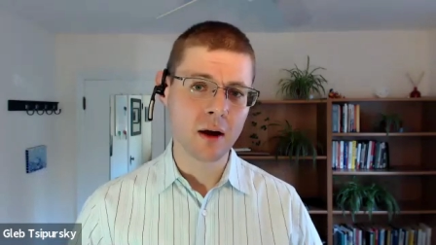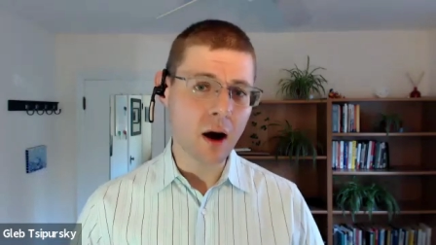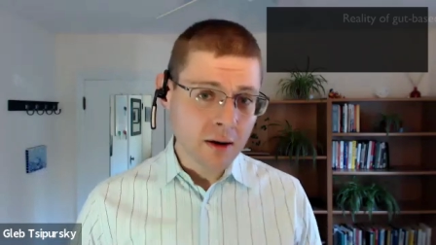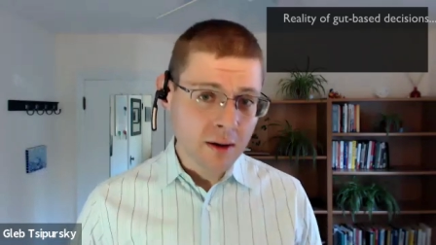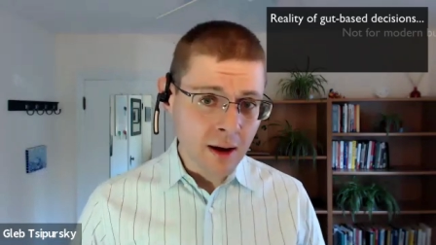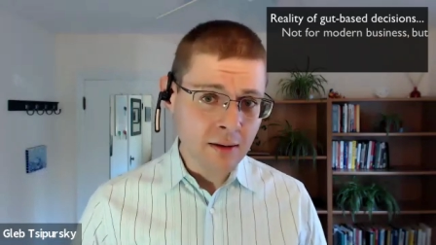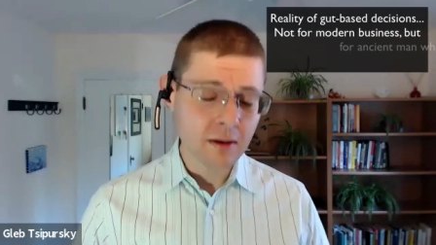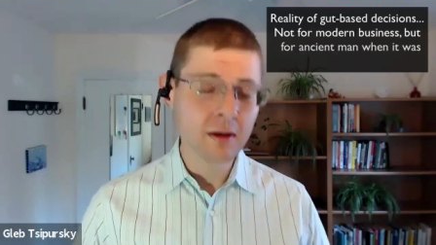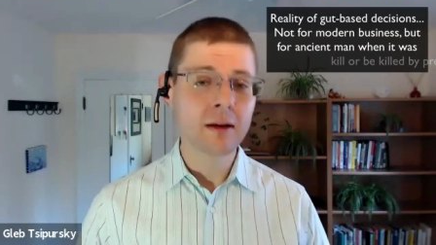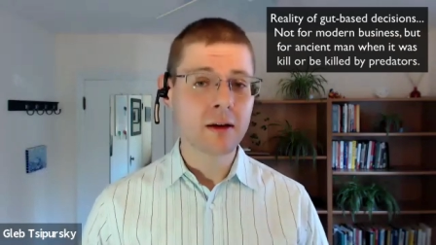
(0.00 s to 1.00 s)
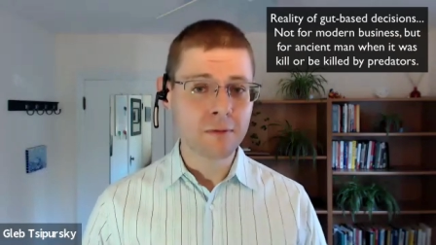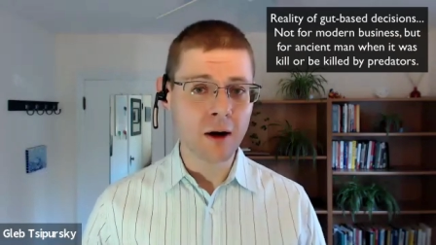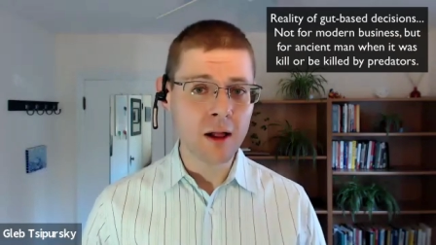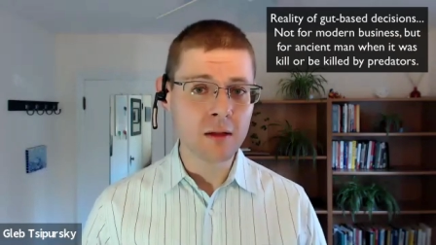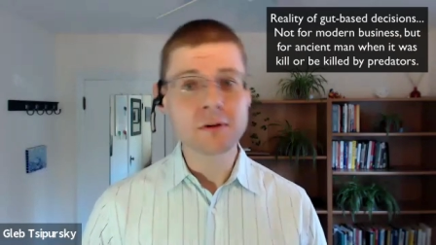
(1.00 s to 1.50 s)
Our gut
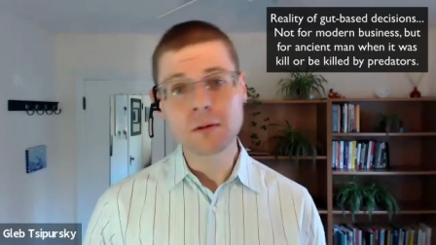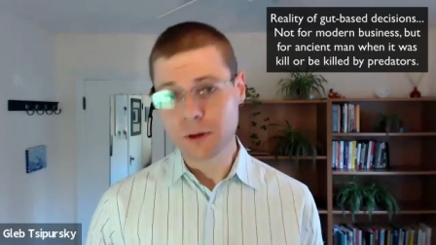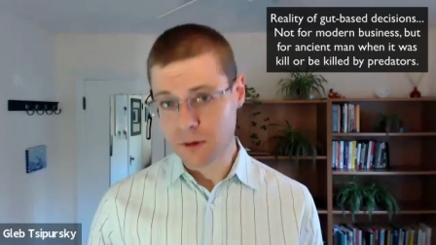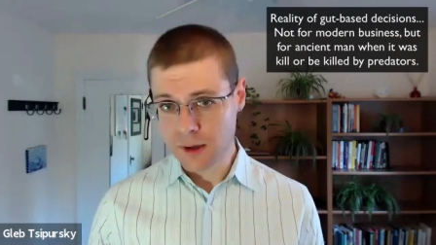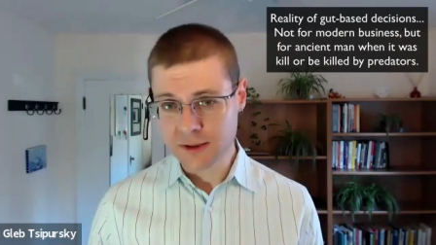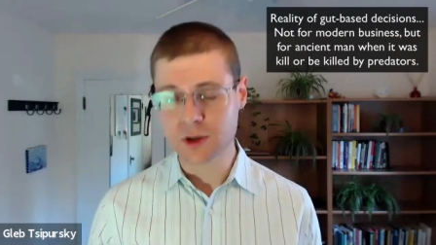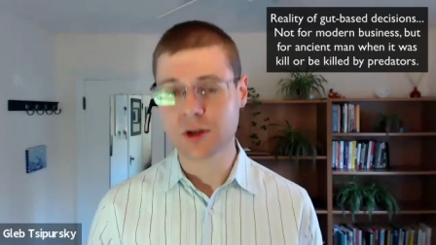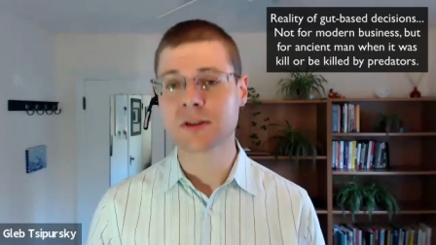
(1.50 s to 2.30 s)
evolved, what the research